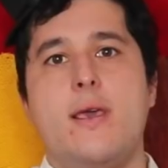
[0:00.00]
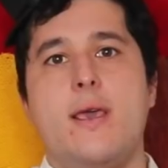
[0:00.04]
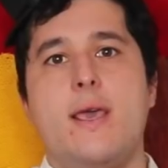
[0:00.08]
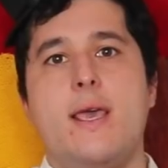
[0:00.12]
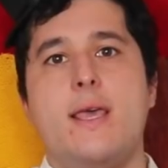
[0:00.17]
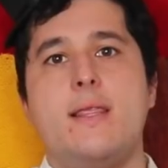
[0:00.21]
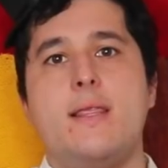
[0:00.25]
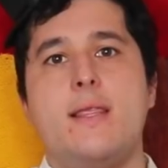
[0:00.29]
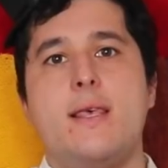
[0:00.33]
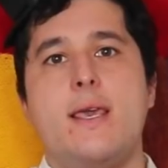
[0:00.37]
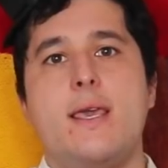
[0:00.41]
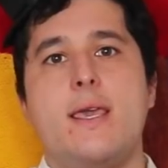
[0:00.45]

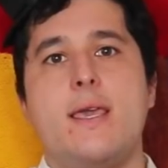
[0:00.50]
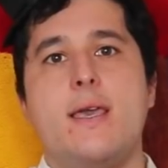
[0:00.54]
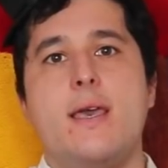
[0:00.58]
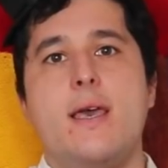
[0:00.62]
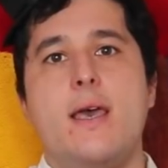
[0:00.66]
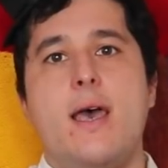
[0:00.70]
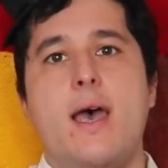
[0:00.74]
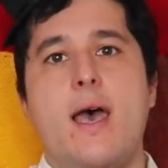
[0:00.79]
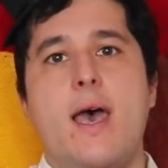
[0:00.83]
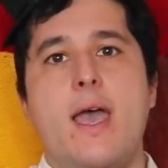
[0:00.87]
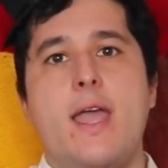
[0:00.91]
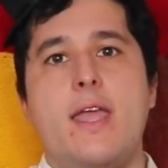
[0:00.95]
And like,
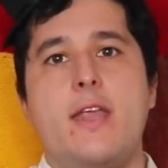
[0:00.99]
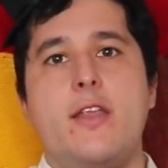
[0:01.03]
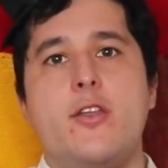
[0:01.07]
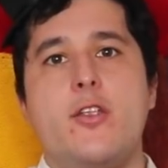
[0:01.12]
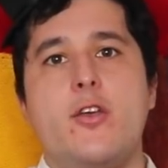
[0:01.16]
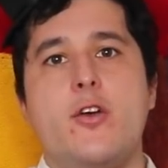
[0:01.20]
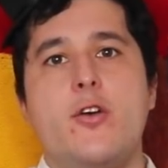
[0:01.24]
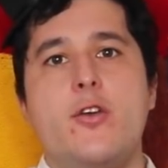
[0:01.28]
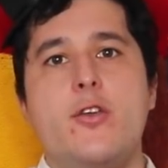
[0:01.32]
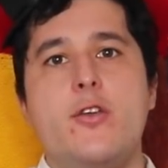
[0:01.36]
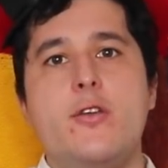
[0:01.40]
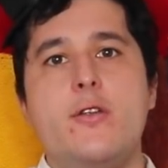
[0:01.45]
I
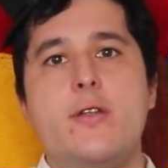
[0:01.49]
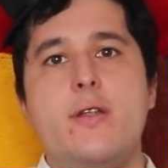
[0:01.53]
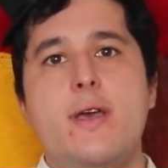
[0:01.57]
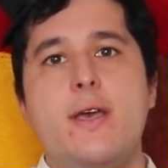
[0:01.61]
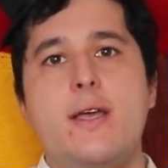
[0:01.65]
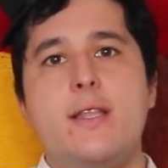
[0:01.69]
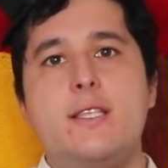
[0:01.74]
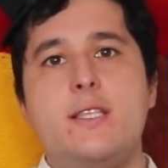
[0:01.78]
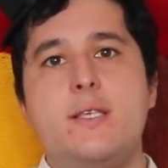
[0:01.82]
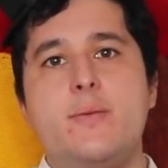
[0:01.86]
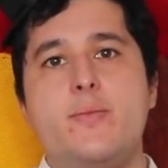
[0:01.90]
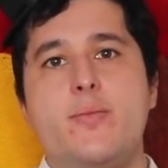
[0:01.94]
know you're
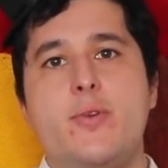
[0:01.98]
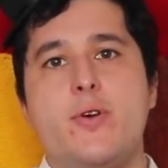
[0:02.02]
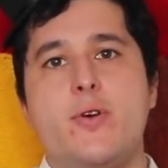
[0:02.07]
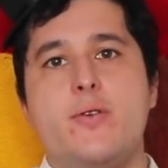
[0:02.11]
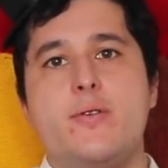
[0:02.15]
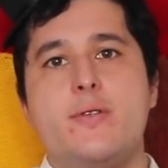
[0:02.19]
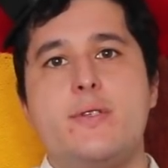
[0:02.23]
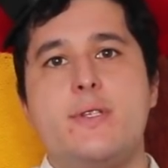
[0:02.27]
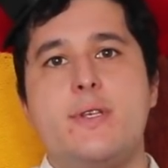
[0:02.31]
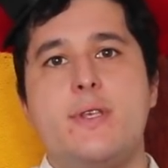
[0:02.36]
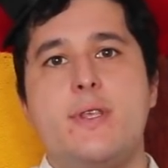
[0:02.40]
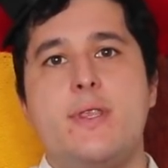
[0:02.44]
not
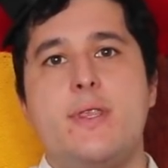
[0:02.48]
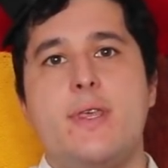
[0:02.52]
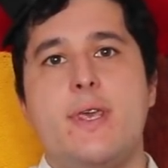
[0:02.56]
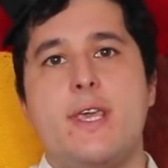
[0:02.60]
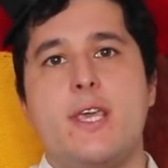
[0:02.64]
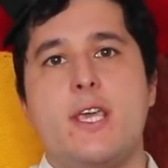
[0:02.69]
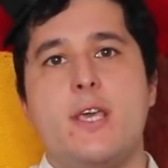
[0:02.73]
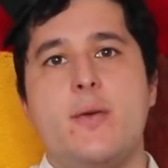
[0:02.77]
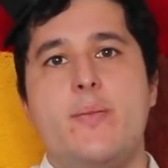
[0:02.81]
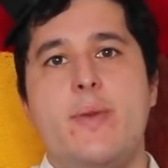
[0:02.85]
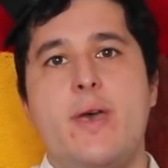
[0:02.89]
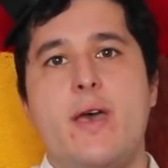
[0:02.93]
supposed to
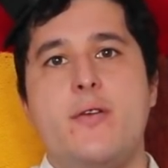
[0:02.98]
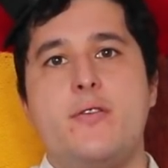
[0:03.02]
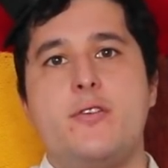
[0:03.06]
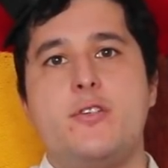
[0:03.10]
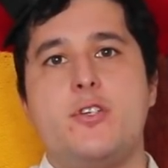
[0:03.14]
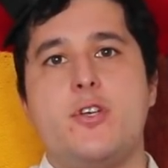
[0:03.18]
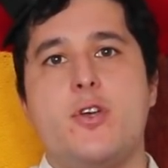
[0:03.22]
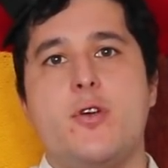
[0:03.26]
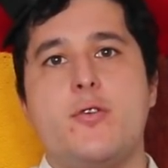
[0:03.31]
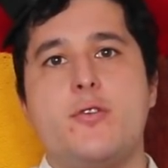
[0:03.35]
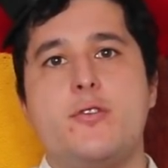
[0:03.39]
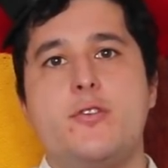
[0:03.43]
think about
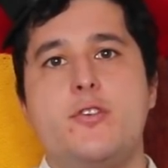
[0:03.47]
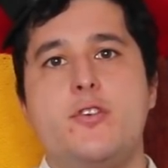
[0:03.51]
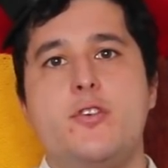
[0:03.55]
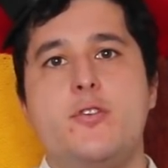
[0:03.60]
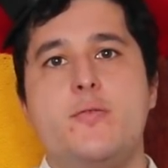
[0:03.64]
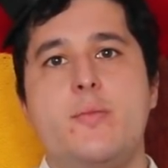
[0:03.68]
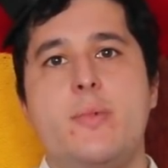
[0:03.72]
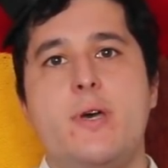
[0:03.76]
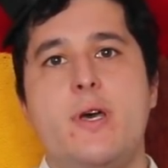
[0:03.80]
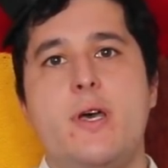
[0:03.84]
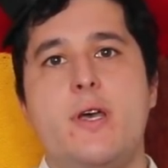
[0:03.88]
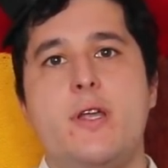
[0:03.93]
jokes
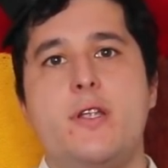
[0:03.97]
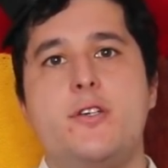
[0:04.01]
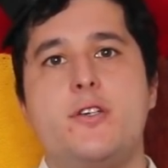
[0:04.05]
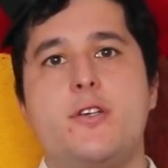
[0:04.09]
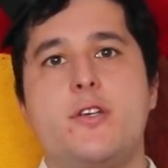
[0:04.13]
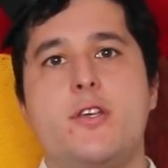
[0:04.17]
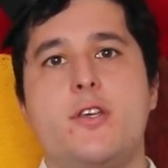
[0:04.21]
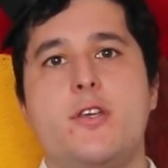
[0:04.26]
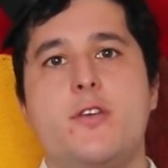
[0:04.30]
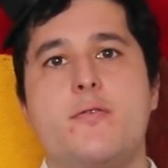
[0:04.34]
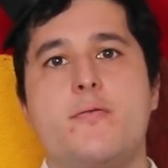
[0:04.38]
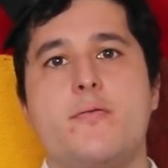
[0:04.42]
too much
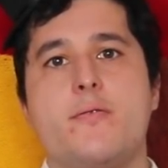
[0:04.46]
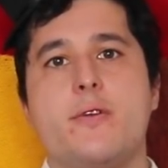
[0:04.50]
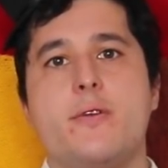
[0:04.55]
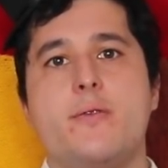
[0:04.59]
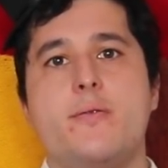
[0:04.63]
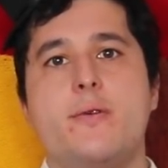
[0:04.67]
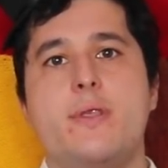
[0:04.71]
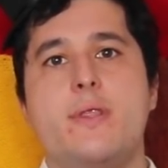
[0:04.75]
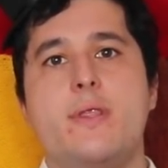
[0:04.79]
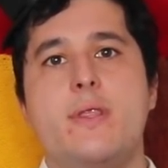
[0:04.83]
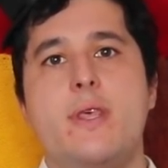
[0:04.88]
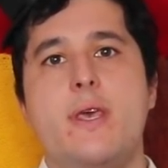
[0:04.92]
or you
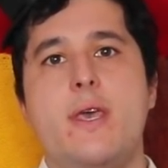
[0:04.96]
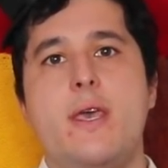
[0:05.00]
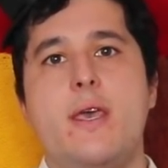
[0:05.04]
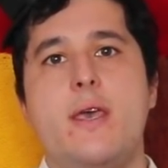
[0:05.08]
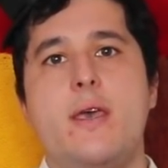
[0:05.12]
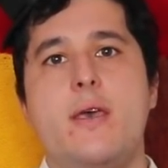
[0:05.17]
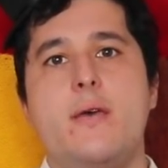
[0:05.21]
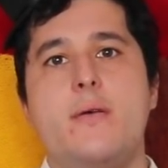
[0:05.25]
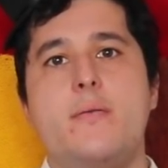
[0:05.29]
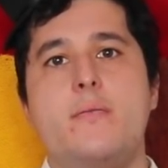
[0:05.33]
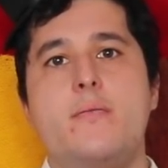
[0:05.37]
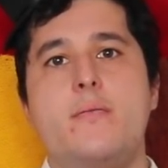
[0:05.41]
ruin
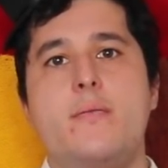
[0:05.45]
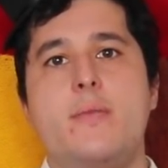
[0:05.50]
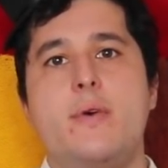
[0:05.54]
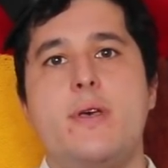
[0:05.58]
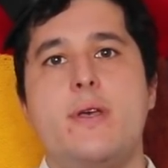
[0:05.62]
them,